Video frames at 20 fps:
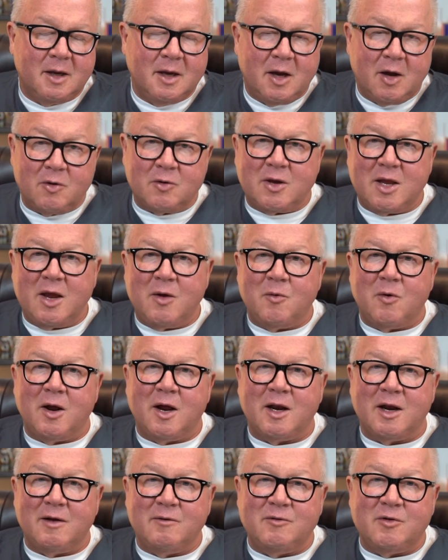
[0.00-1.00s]
Okay, well, I
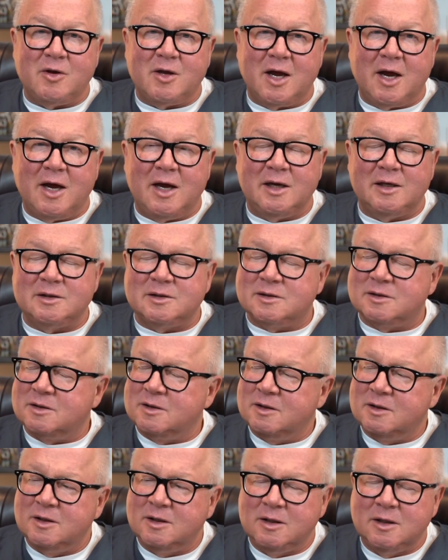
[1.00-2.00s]
love you guys.
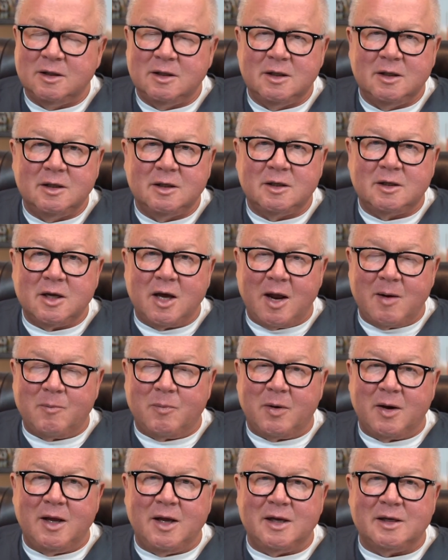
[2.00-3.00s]
God
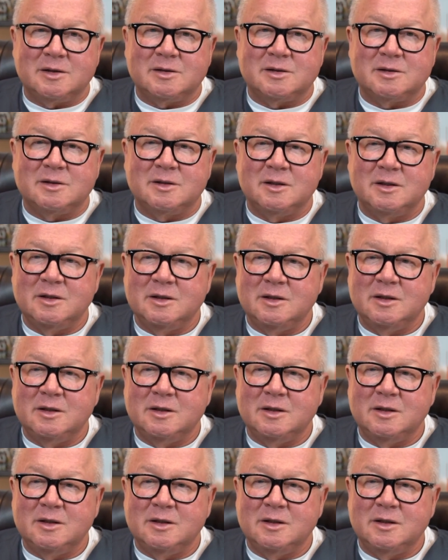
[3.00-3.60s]
bless